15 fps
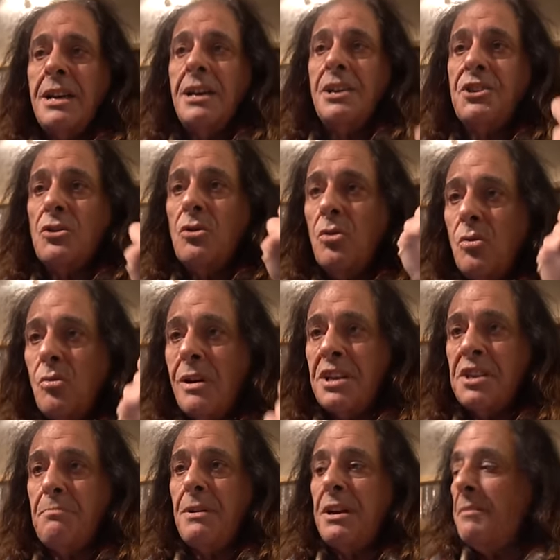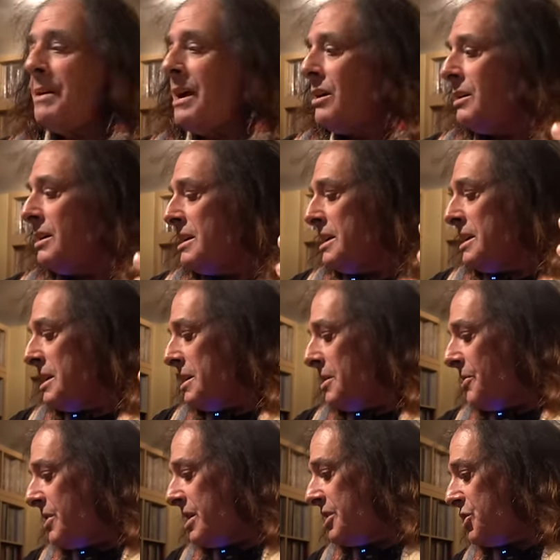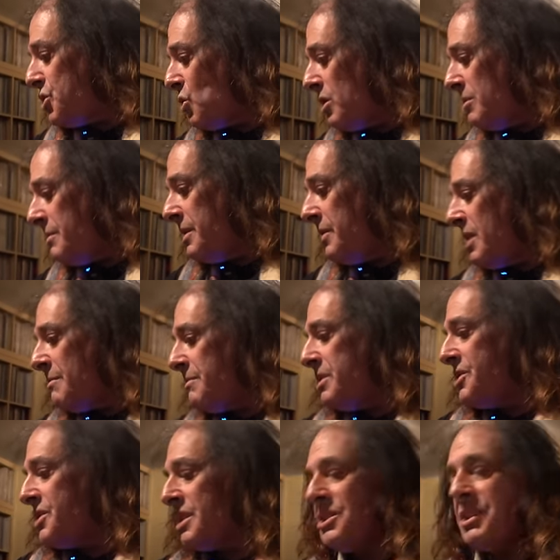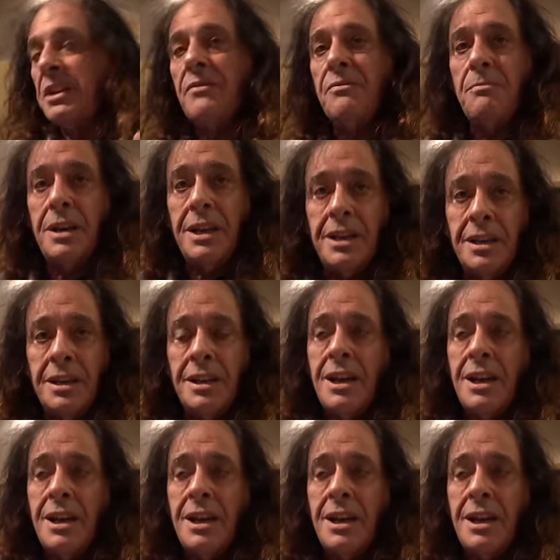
It's always been about the enjoyment that music's given me